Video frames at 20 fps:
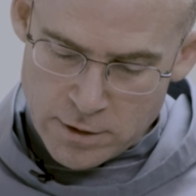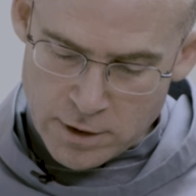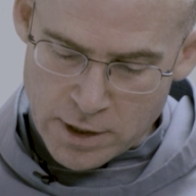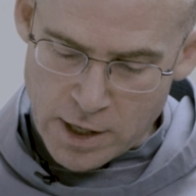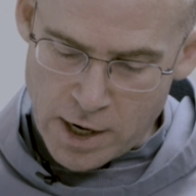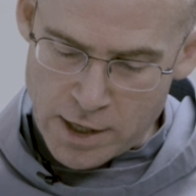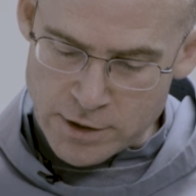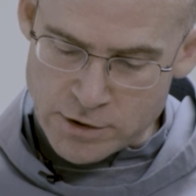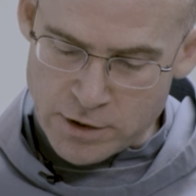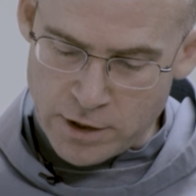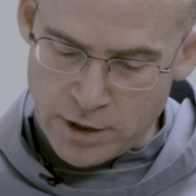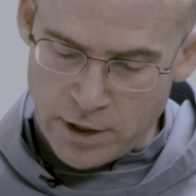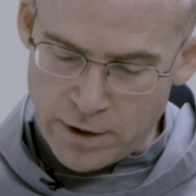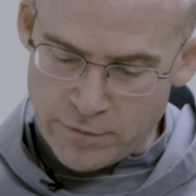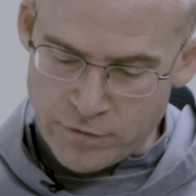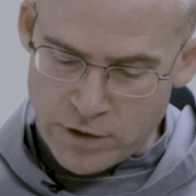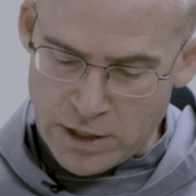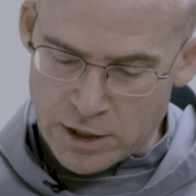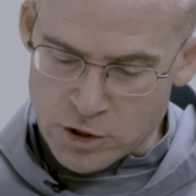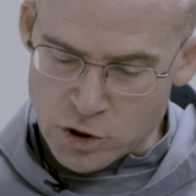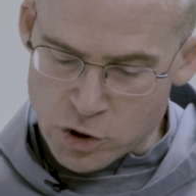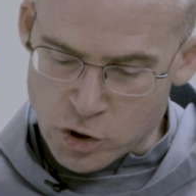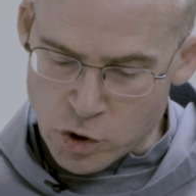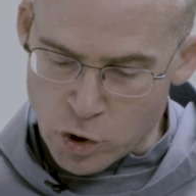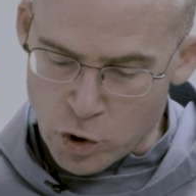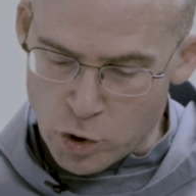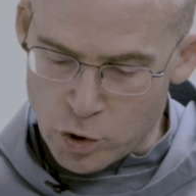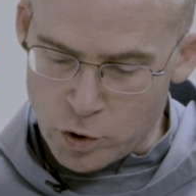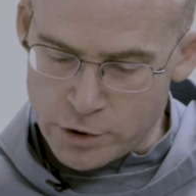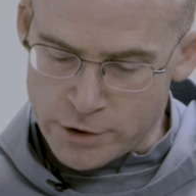The custody of the
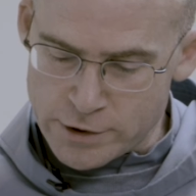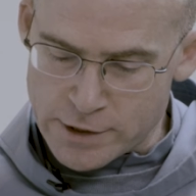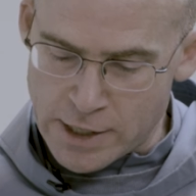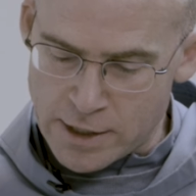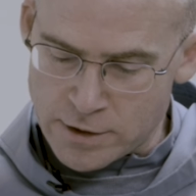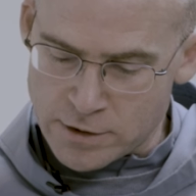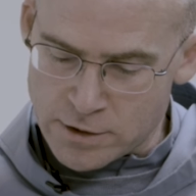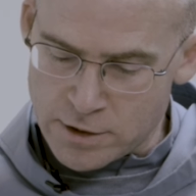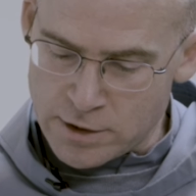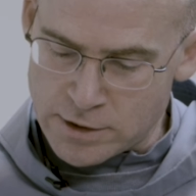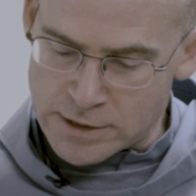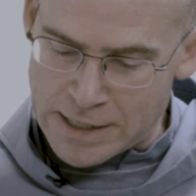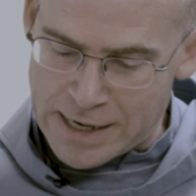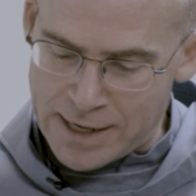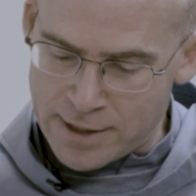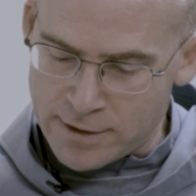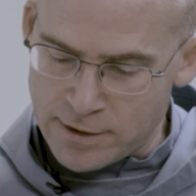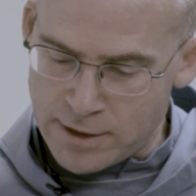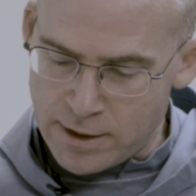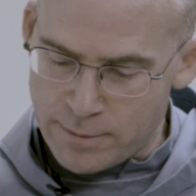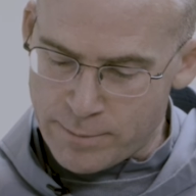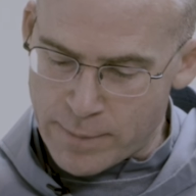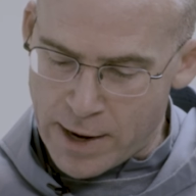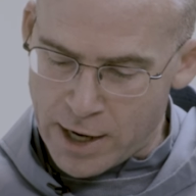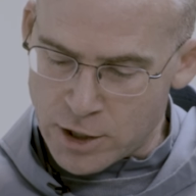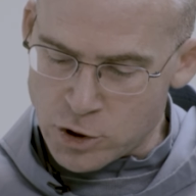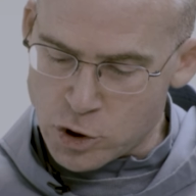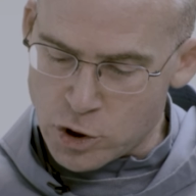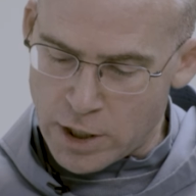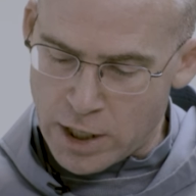external senses and the
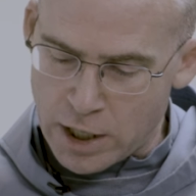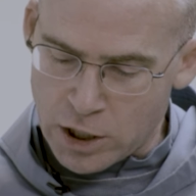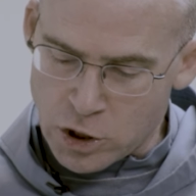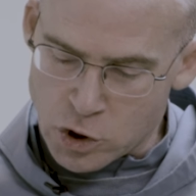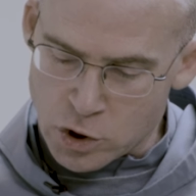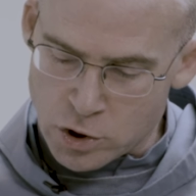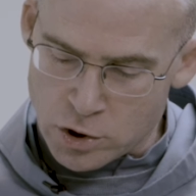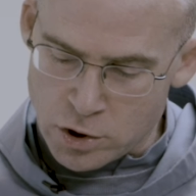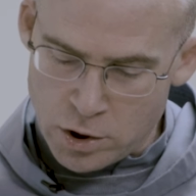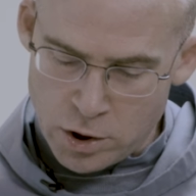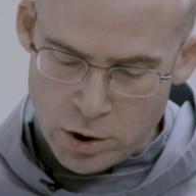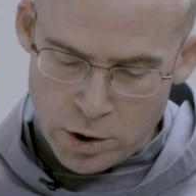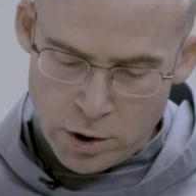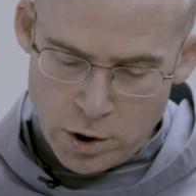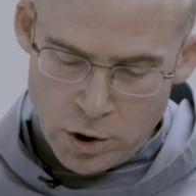imagination